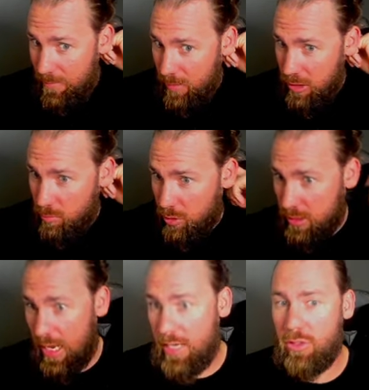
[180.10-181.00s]
much more
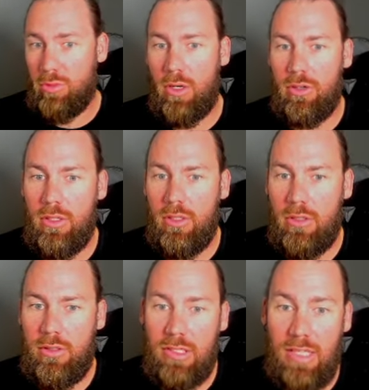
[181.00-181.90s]
sales. Well,
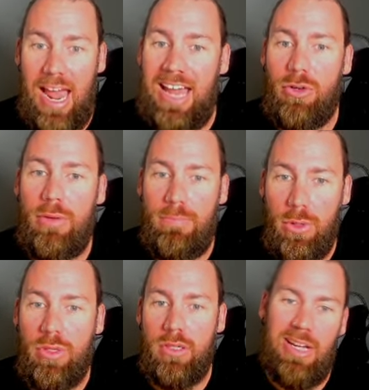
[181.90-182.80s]
there's 100
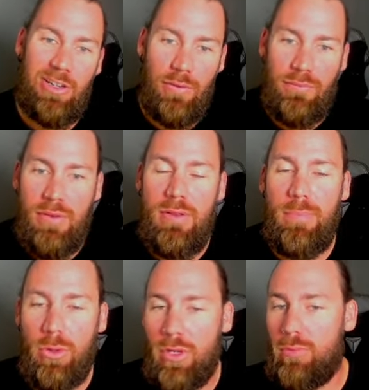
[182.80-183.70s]
billion, 150
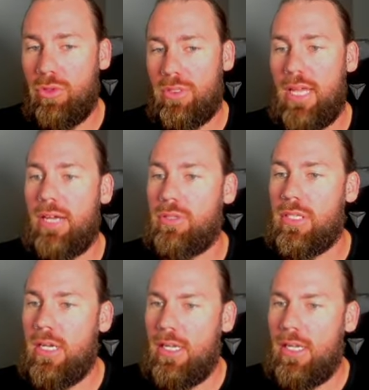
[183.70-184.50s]
billion more sales.